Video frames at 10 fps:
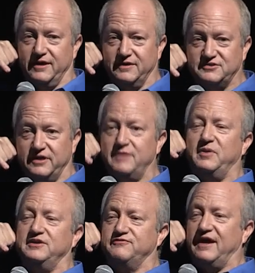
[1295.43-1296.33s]
And they said, It
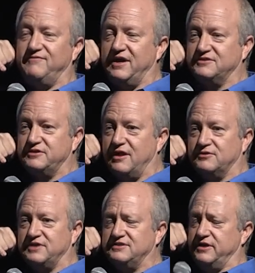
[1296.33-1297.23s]
pays
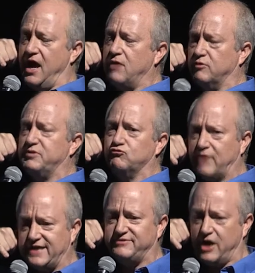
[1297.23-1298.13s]
$5,000. I said, I will be
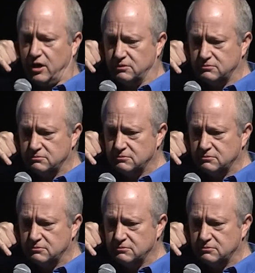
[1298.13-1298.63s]
right there.